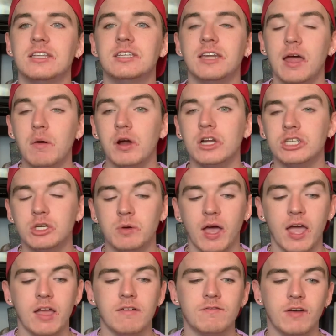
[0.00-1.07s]
today we're gonna do
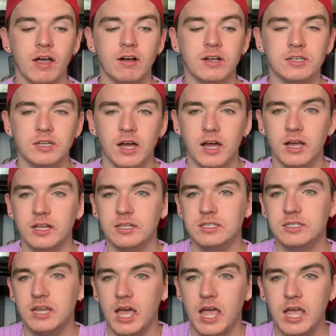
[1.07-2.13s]
a
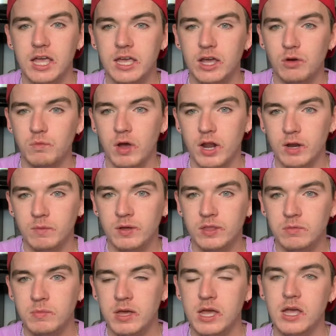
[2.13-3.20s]
Valentine's Day get ready
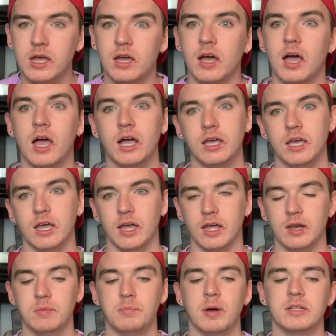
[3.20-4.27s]
with me again,